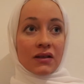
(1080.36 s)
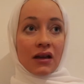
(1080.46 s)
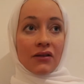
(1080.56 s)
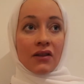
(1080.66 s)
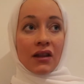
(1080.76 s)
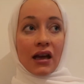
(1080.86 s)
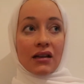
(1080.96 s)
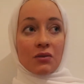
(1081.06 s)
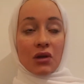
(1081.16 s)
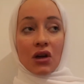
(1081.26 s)
stuff, and that
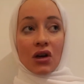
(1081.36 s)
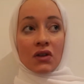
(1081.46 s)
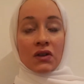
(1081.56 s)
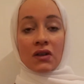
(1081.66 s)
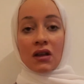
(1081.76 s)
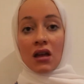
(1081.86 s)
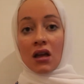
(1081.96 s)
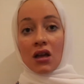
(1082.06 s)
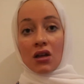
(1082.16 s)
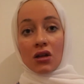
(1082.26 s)
is because,
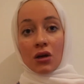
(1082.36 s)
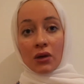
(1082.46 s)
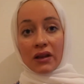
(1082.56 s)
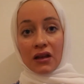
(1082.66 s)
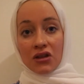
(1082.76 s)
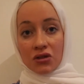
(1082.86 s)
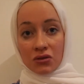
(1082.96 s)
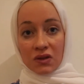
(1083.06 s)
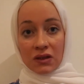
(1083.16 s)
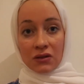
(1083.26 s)
what they're
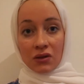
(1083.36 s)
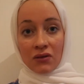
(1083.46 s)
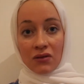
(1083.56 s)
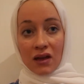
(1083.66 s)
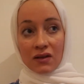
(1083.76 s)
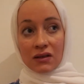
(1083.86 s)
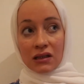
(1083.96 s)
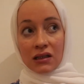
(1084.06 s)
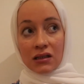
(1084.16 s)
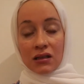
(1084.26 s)
choosing to invest
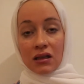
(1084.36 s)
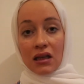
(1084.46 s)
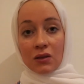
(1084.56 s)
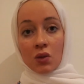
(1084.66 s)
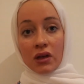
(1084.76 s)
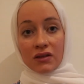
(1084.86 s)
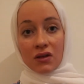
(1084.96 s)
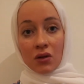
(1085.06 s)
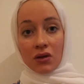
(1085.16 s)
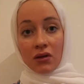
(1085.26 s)
in is what is
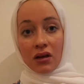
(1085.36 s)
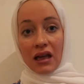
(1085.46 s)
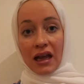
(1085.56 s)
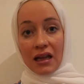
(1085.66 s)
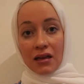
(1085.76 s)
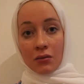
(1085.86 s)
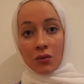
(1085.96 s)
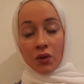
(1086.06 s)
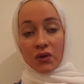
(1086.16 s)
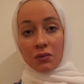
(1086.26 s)
going to gain
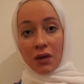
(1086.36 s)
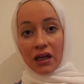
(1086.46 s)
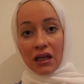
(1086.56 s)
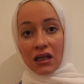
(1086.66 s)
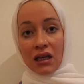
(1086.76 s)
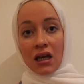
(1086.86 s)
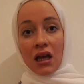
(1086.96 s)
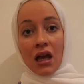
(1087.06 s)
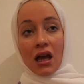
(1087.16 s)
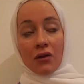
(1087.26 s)
most money.
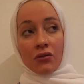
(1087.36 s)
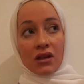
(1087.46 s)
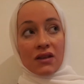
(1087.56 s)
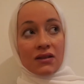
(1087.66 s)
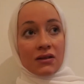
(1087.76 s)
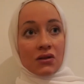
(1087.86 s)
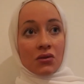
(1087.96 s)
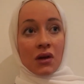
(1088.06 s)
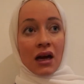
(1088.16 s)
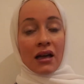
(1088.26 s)
And reasons to
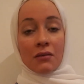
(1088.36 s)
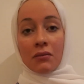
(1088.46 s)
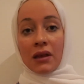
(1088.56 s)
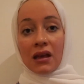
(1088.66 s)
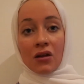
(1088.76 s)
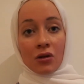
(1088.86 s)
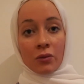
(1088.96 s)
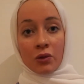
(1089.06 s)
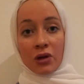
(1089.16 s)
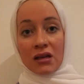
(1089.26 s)
why big
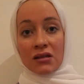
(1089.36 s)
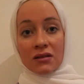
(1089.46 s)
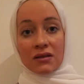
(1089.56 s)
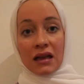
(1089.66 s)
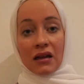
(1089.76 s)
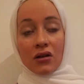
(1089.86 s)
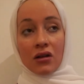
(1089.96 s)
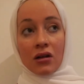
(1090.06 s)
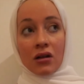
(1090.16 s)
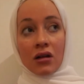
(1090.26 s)
corporations that
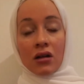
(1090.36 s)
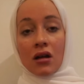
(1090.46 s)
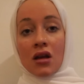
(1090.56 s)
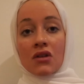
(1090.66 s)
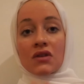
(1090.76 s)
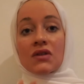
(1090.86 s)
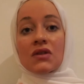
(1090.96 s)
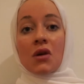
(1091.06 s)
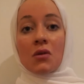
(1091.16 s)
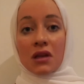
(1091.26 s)
earn
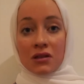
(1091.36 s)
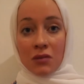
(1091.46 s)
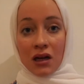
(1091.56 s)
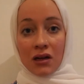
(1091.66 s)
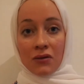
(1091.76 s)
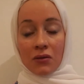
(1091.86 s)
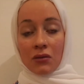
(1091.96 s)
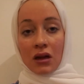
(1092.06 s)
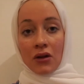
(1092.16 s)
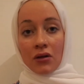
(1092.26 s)
so much money from
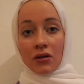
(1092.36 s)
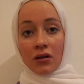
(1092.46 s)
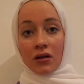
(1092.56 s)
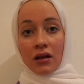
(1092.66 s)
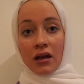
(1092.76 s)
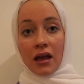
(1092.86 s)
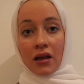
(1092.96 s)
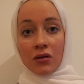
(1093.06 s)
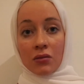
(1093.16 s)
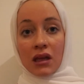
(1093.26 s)
the local
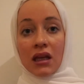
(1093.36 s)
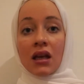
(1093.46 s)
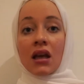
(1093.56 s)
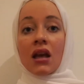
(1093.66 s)
economy,